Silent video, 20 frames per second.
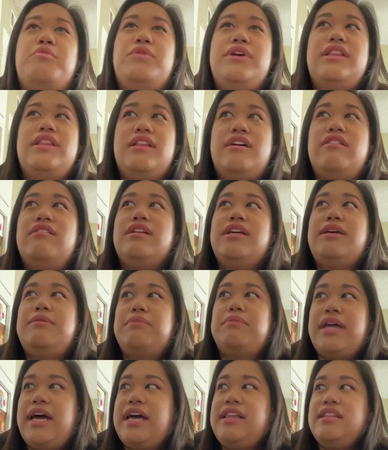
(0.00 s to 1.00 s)
We literally
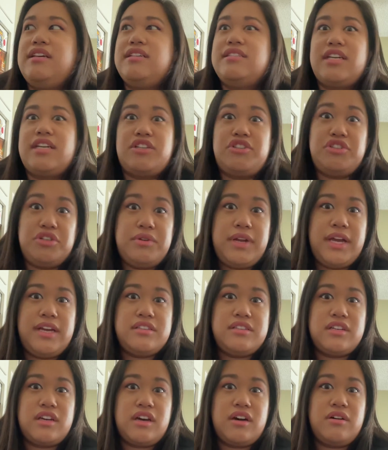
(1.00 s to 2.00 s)
planned this like two
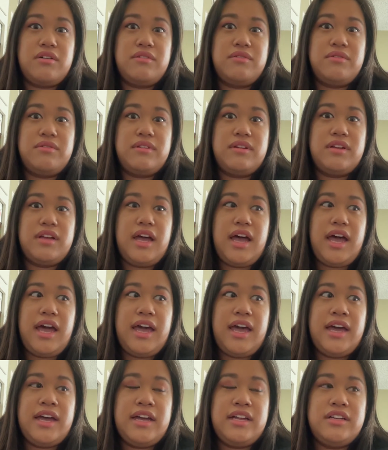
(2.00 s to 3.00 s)
days ago,
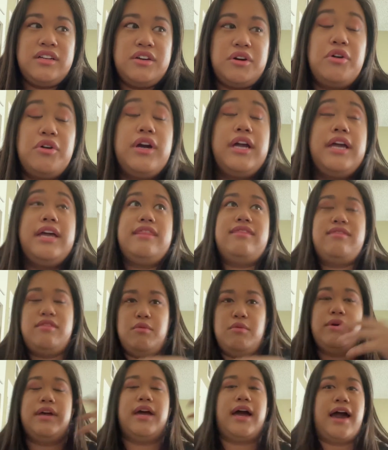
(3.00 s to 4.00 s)
and or it,
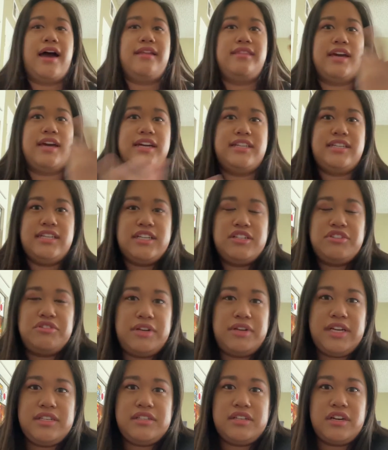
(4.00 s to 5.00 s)
we had the idea two
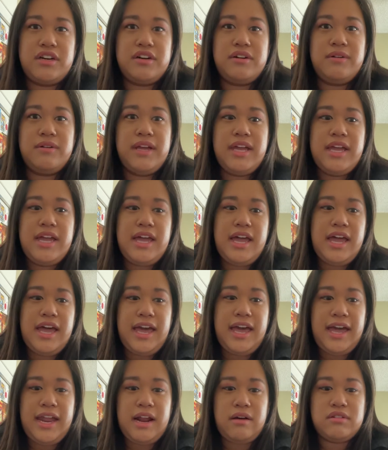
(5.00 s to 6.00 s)
days ago,
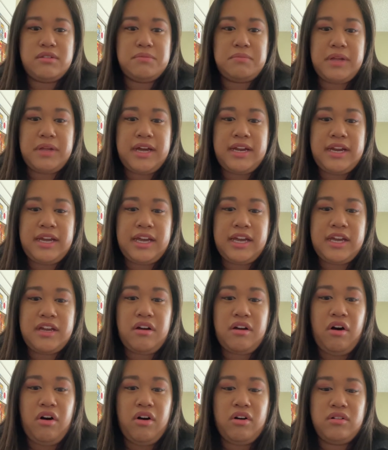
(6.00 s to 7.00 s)
and I was planning it
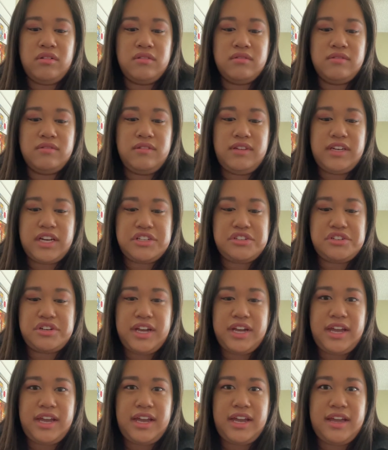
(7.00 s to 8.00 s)
all
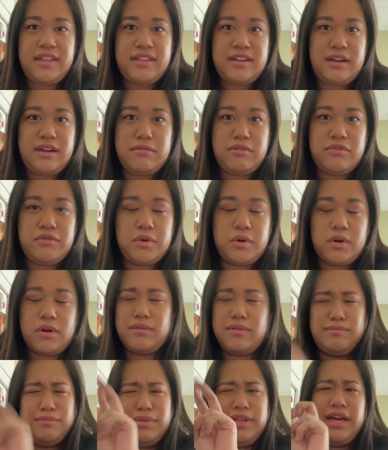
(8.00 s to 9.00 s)
yesterday and the day before
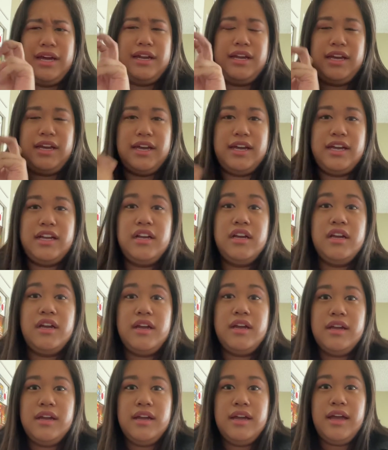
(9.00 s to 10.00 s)
planning it
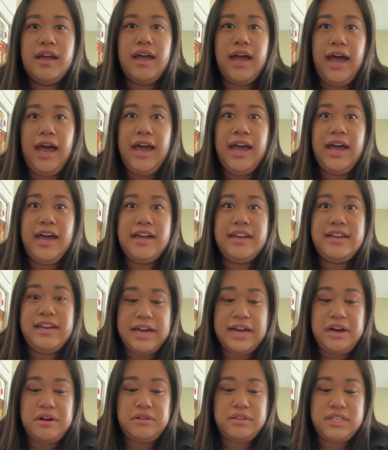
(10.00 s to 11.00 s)
and
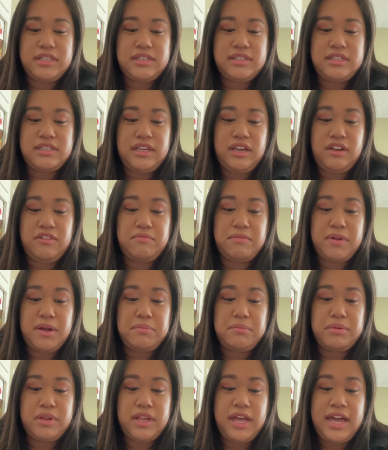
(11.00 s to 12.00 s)
now let's see if my
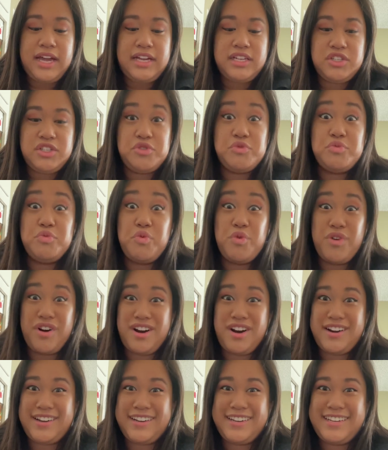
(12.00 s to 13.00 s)
plans
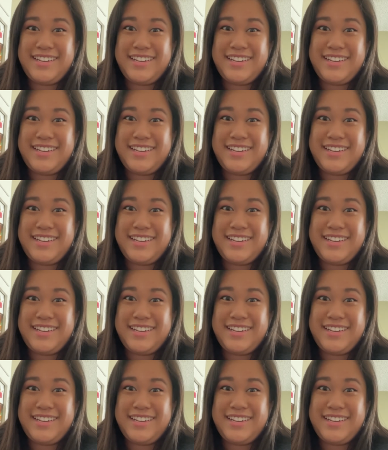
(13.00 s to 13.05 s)
work.